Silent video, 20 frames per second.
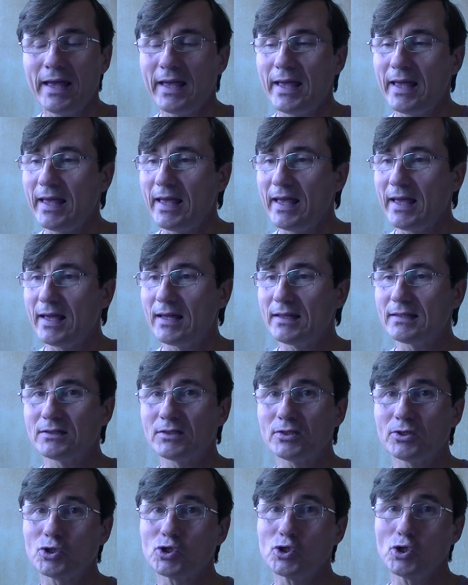and
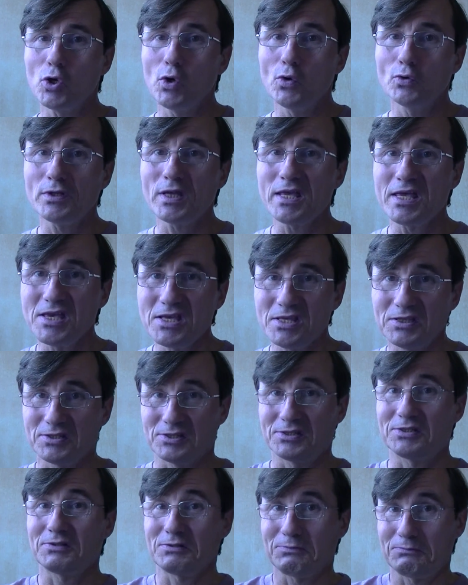showed
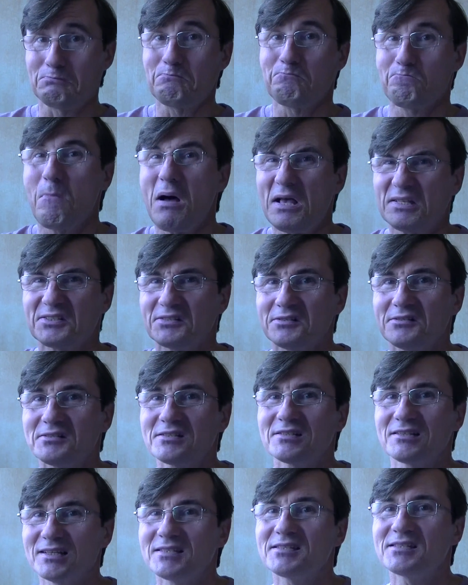his
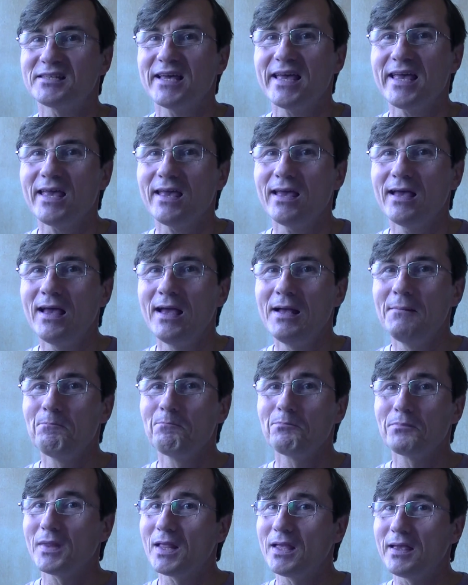muscles, let's say,
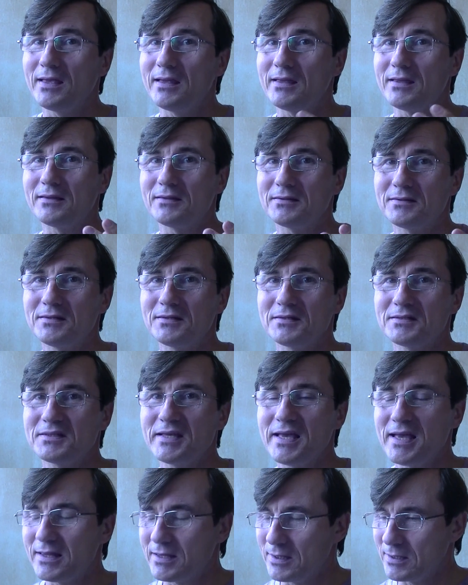and
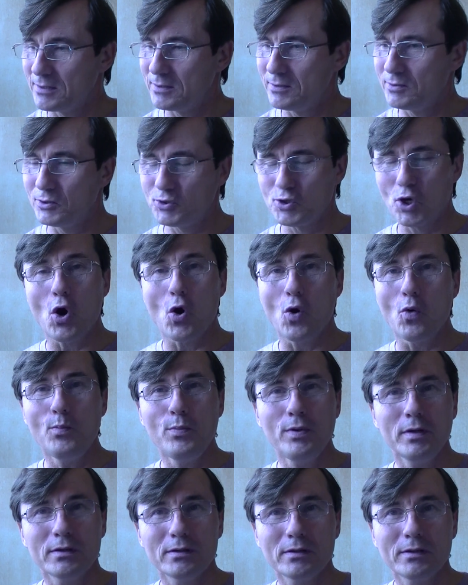said, Job,
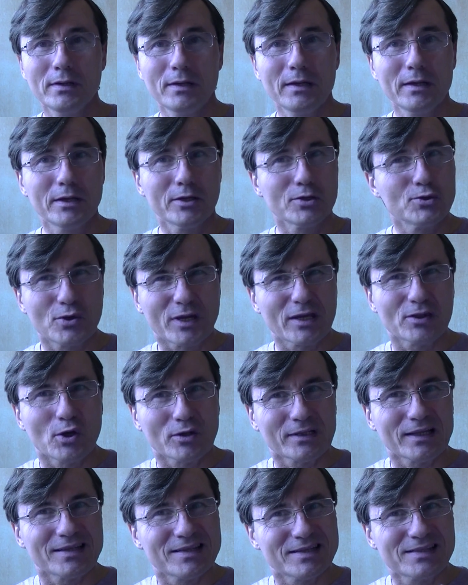you
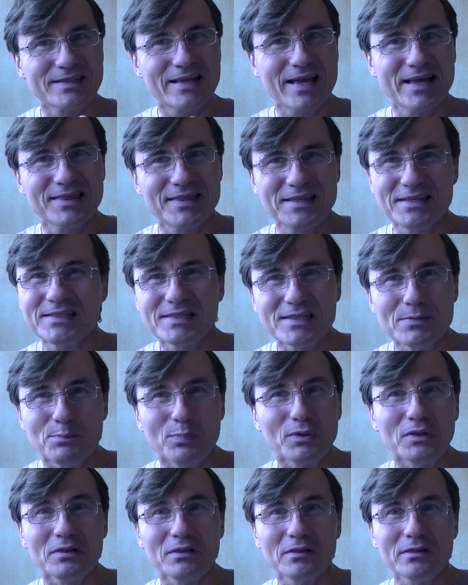cannot understand these
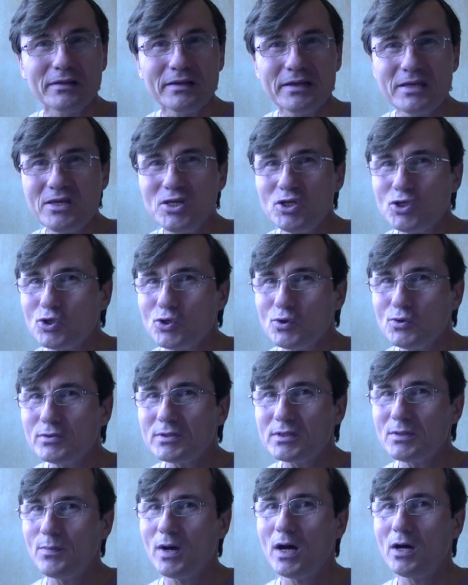simple
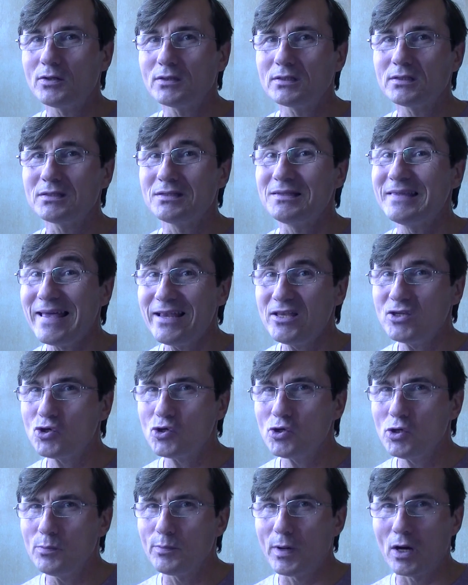issues about
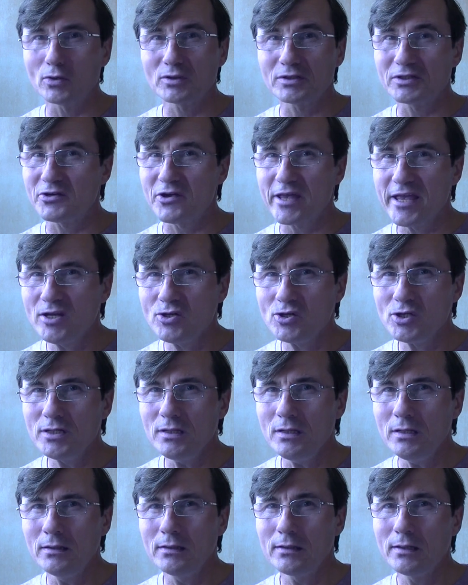nature, about
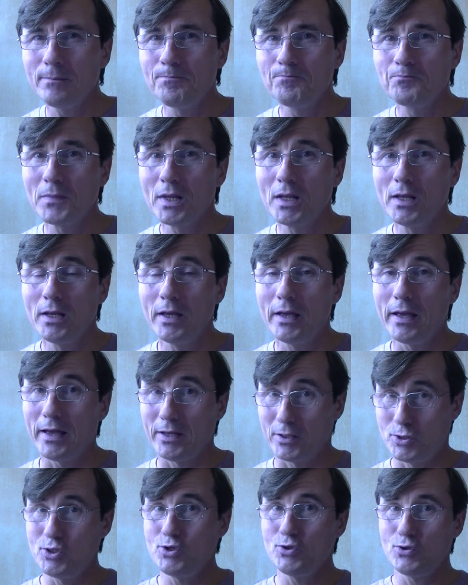creation.
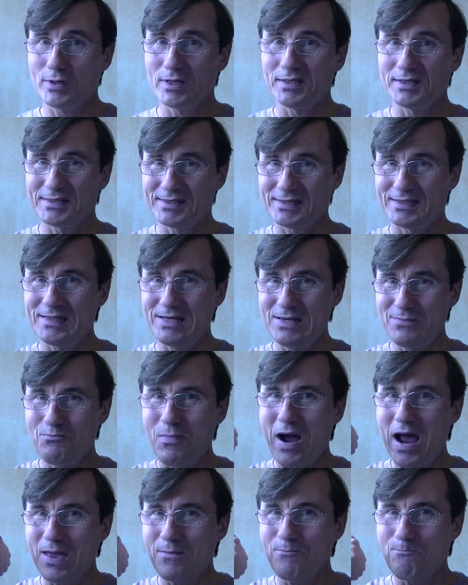You can see
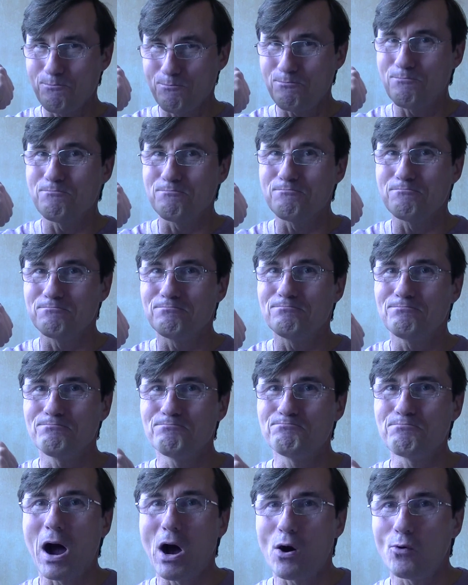my
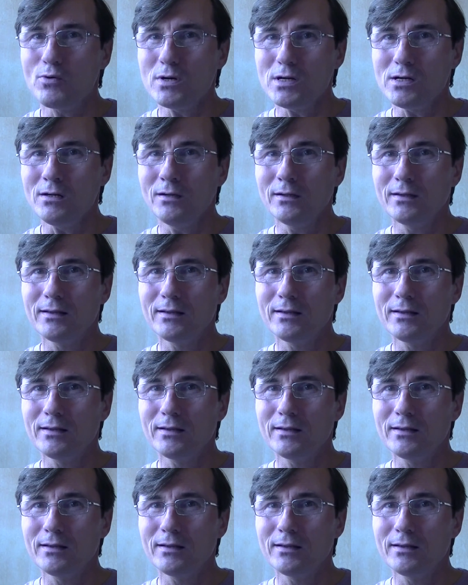power.